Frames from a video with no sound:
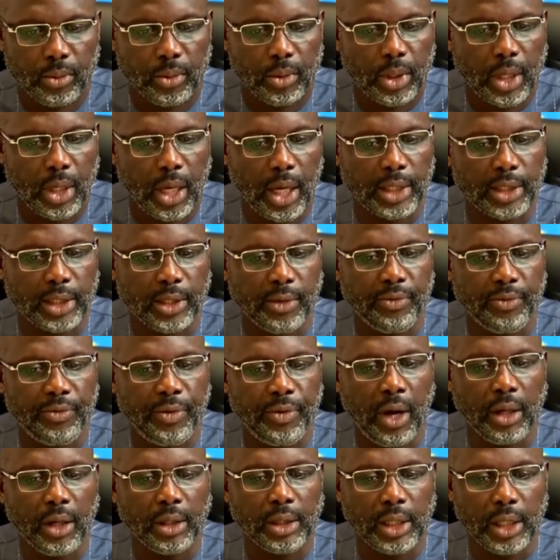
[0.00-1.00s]
As a
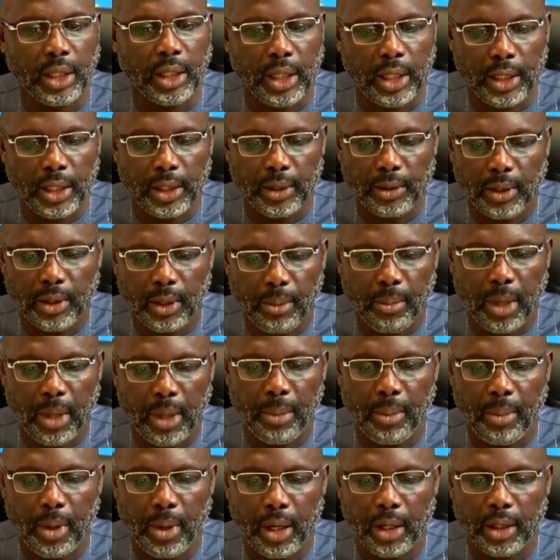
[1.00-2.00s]
founding
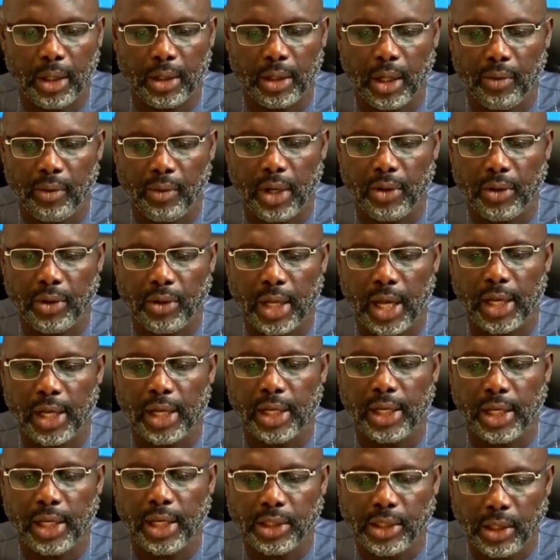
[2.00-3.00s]
member of the
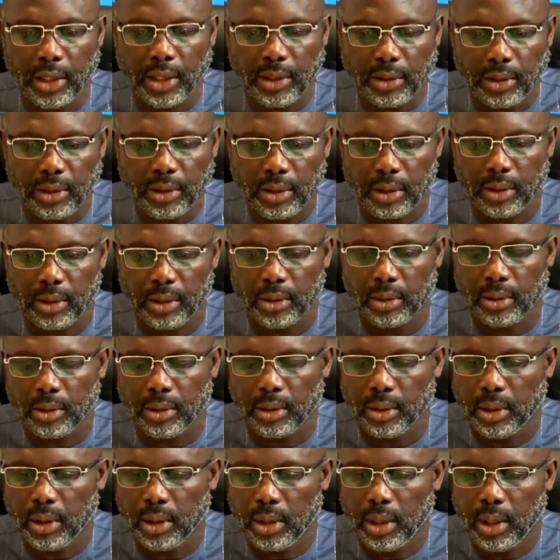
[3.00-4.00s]
United Nations,
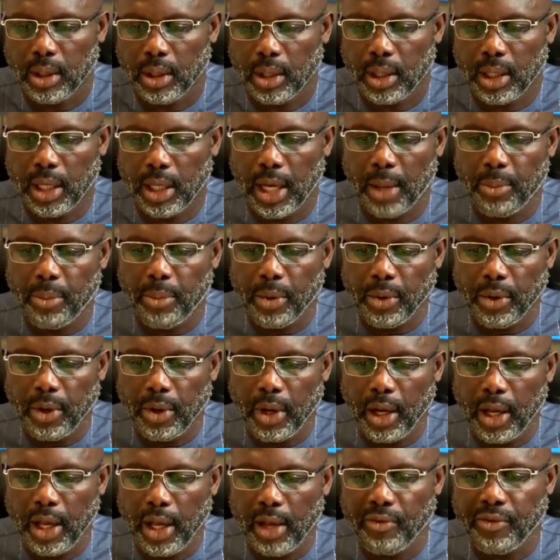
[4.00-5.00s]

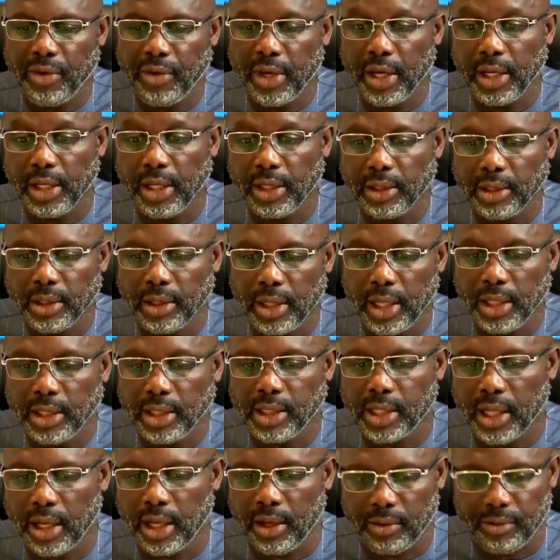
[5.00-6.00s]
Liberia avails
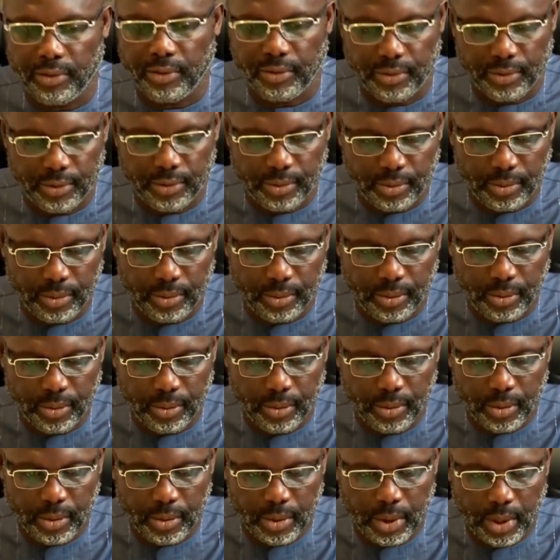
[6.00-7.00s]
itself
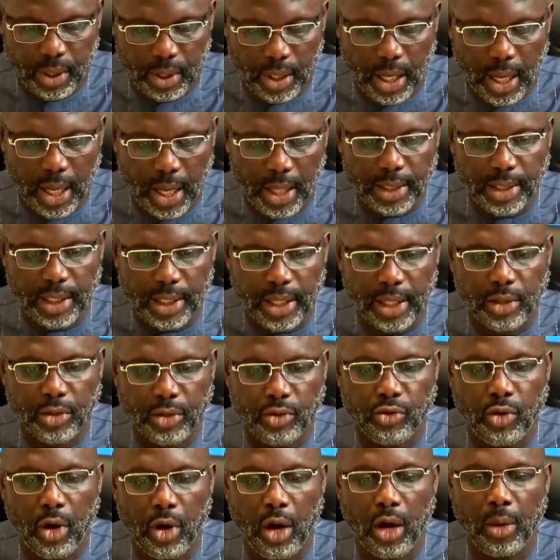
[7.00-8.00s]
as a
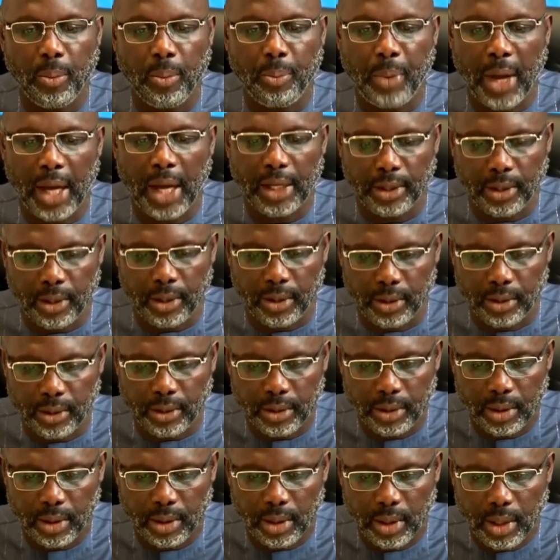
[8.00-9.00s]
strong partner
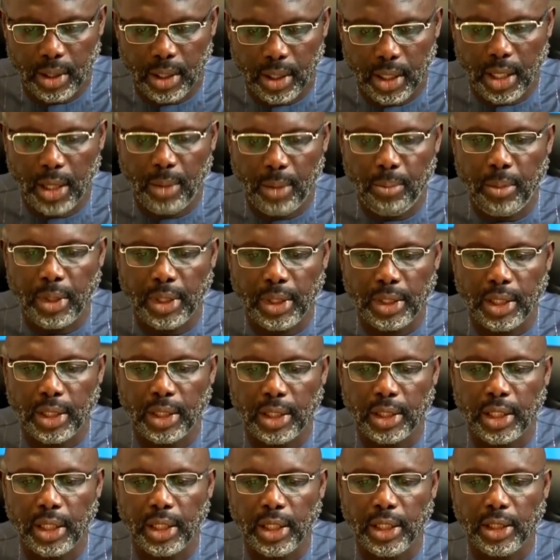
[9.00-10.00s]
in
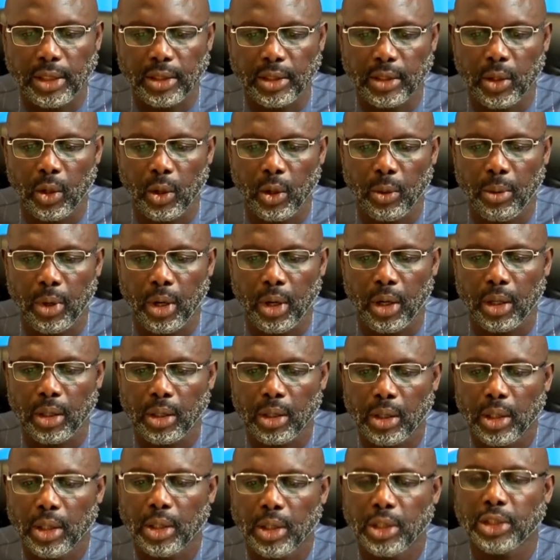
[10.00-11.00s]
meeting these
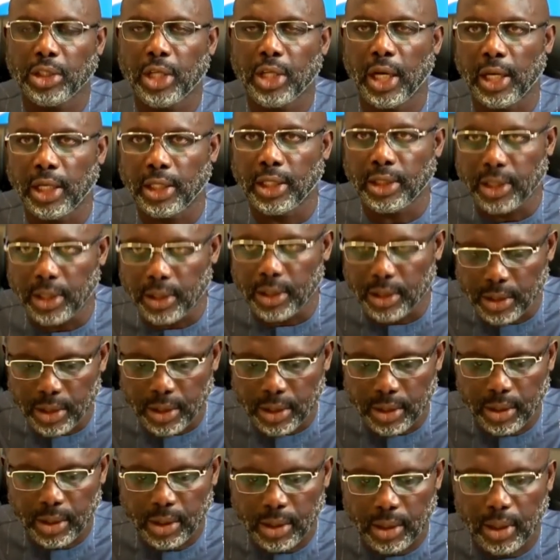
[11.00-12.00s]
global
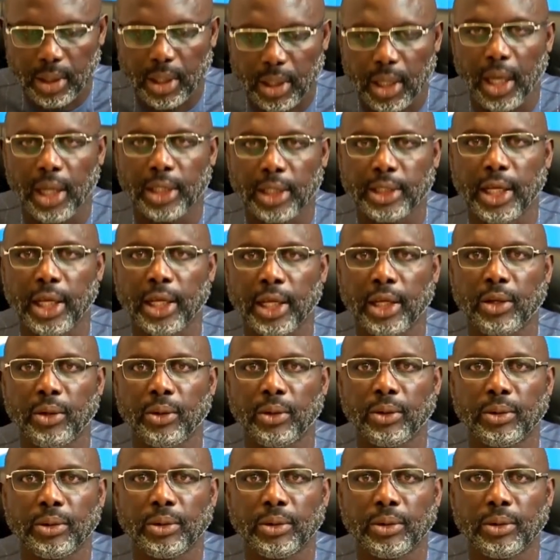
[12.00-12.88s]
challenges. I thank you.